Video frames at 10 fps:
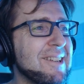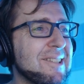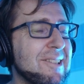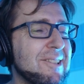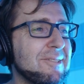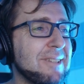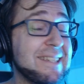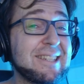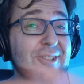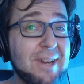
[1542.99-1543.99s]
this into a
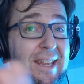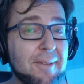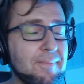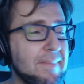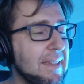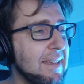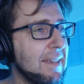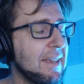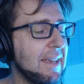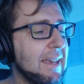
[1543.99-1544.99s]
string.
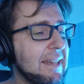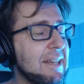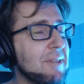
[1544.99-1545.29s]
And then